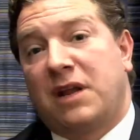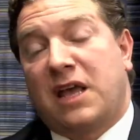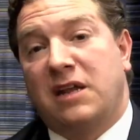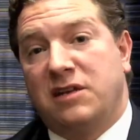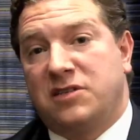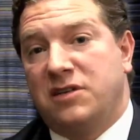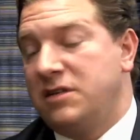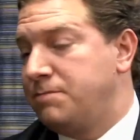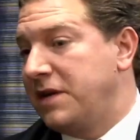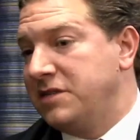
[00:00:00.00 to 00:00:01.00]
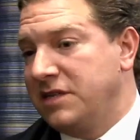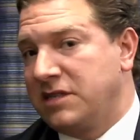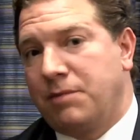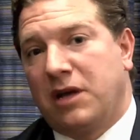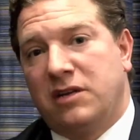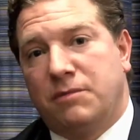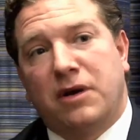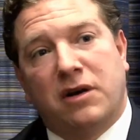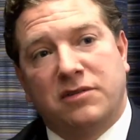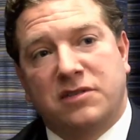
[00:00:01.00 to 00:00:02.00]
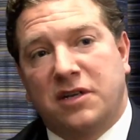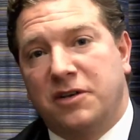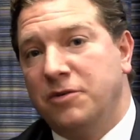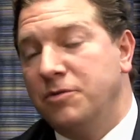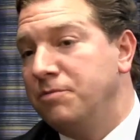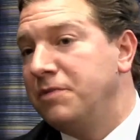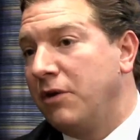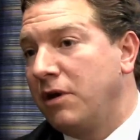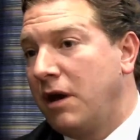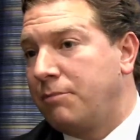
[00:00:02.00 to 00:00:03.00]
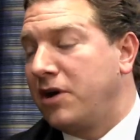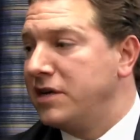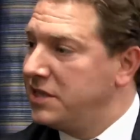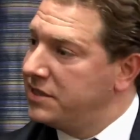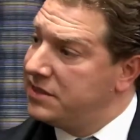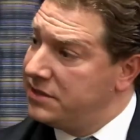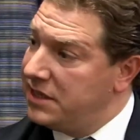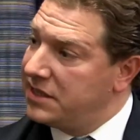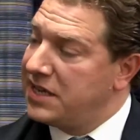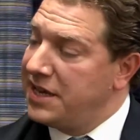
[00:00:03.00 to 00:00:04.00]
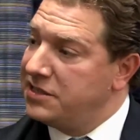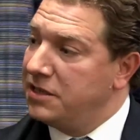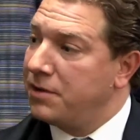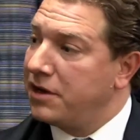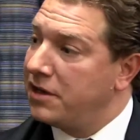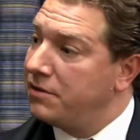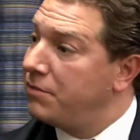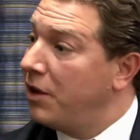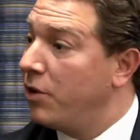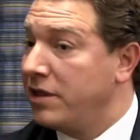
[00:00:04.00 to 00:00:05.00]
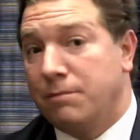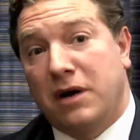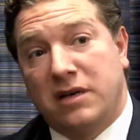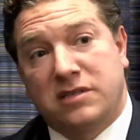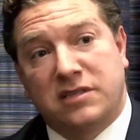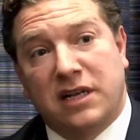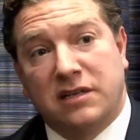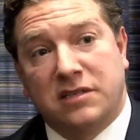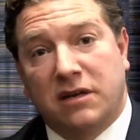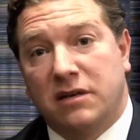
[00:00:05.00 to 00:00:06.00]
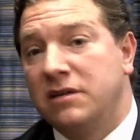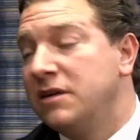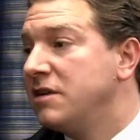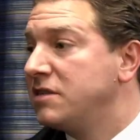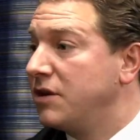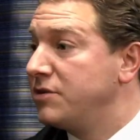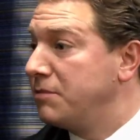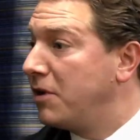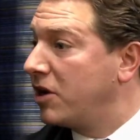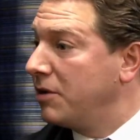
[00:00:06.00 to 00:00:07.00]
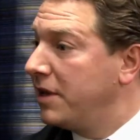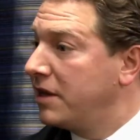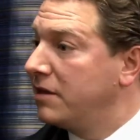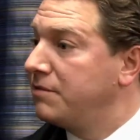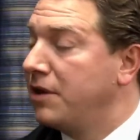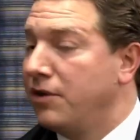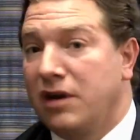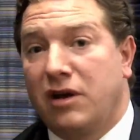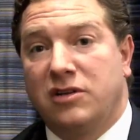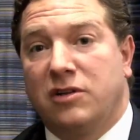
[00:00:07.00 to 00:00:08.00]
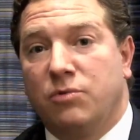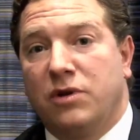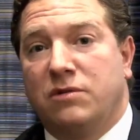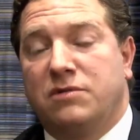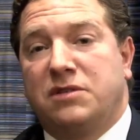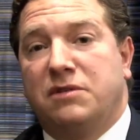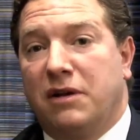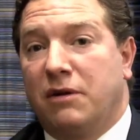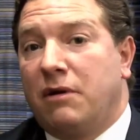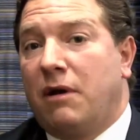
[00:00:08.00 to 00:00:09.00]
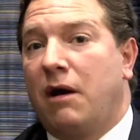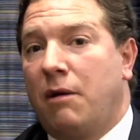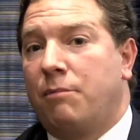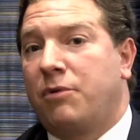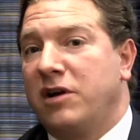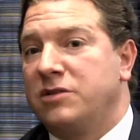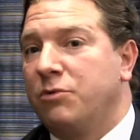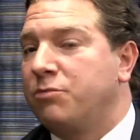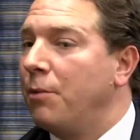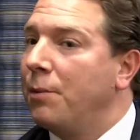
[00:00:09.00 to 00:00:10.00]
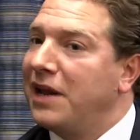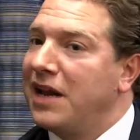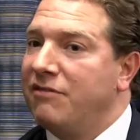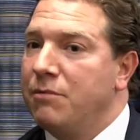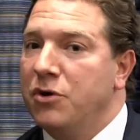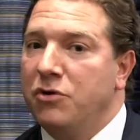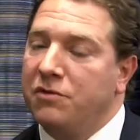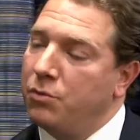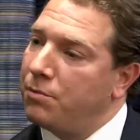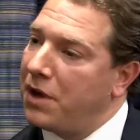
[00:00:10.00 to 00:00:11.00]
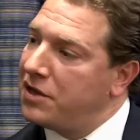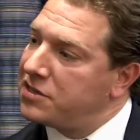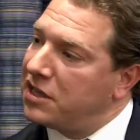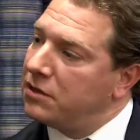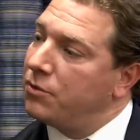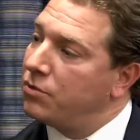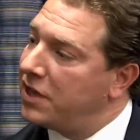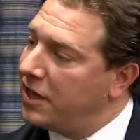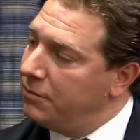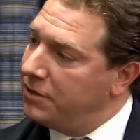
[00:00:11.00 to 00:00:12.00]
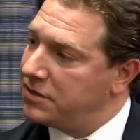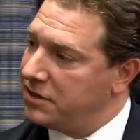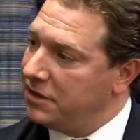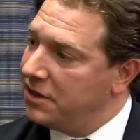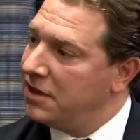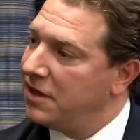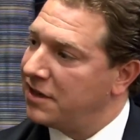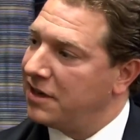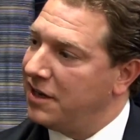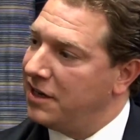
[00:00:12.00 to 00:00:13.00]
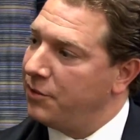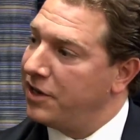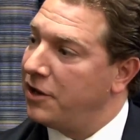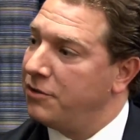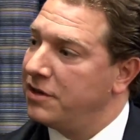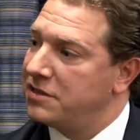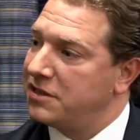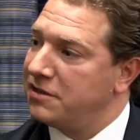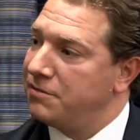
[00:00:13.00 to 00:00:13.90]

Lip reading: mean, again, it's basic supply and demand, so a price is dictated by where the buyers and sellers are. So as a market maker, in an ideal world, a price would probably never move and we'll buy and sell them all day, but clearly we know that